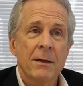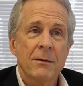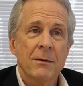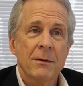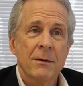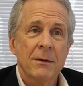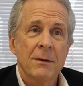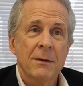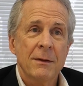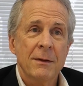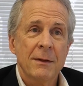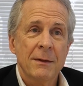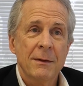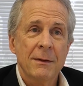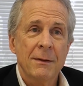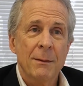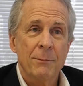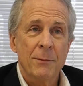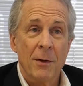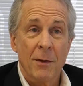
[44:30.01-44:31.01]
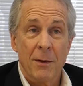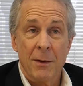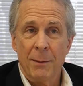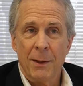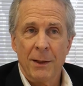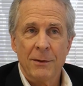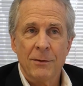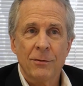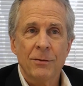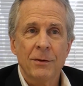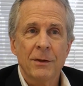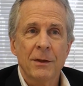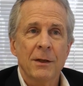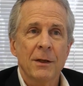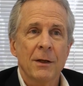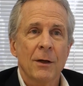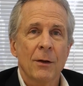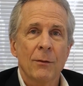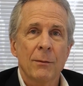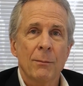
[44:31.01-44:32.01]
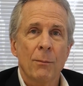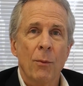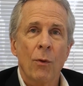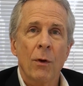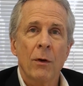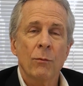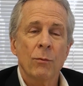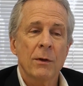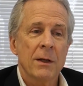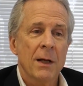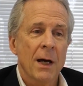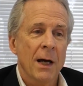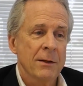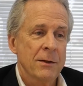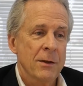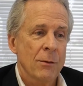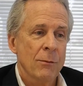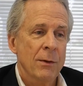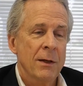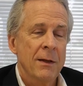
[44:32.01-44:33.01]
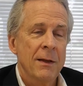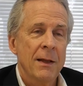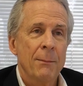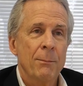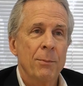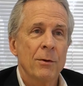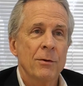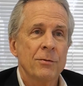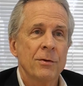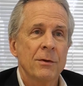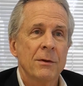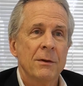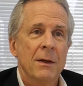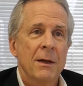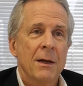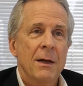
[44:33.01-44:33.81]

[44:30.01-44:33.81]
I'm talking about the CEO. The board would not get rid of that person.